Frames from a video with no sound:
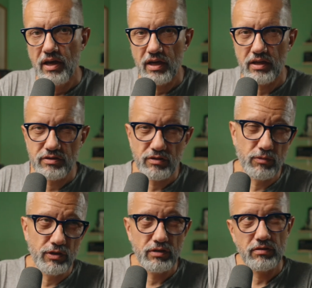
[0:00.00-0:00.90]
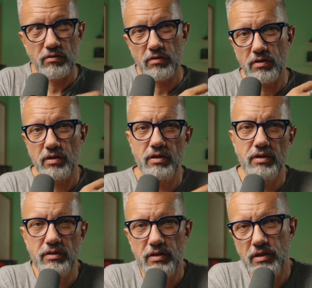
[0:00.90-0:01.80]
Also monitor
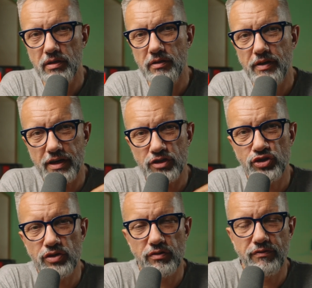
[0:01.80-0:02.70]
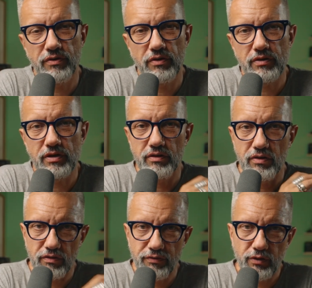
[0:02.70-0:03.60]
ratio for
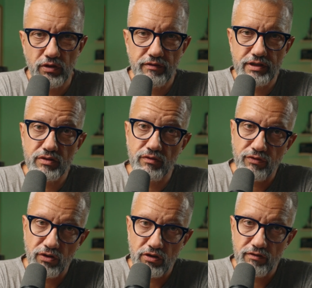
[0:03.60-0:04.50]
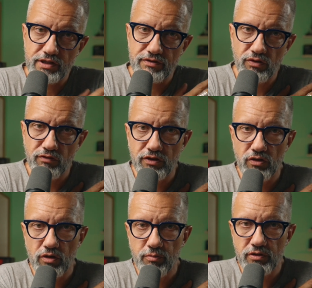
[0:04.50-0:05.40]
non-followers to followers viewing
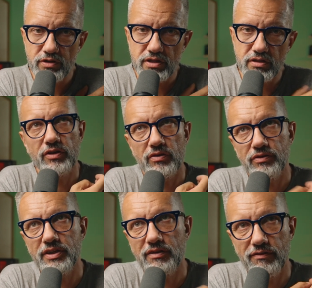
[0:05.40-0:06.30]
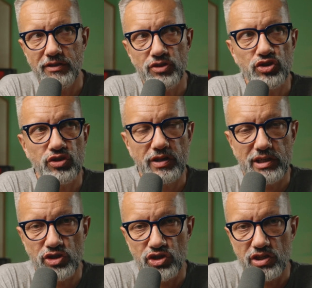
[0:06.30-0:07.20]
your posts. Content which
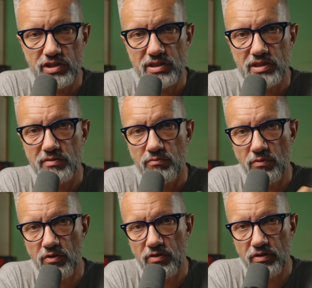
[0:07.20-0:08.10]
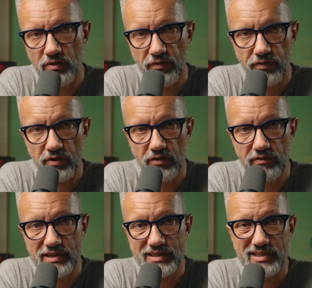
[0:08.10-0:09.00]
reaches more
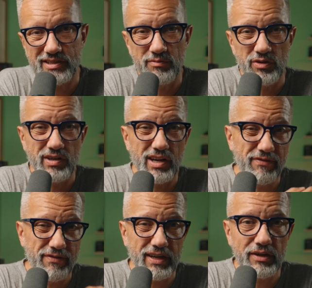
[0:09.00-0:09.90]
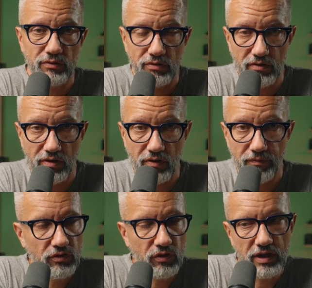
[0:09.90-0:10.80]
non-followers is more effective to grow.
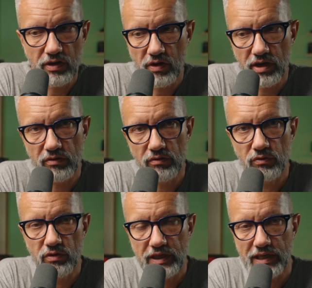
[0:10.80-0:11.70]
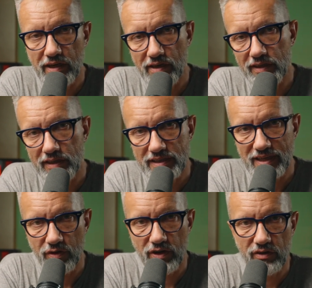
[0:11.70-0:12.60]
You can try to look in analytics
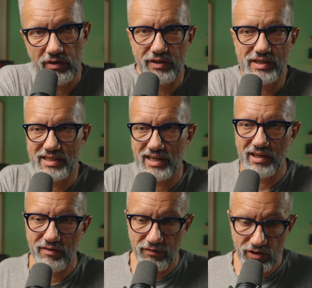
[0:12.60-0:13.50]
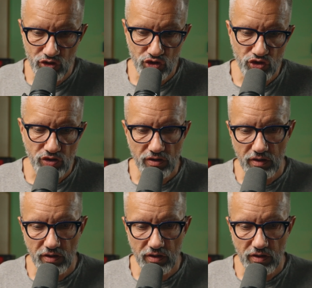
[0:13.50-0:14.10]
and try to understand which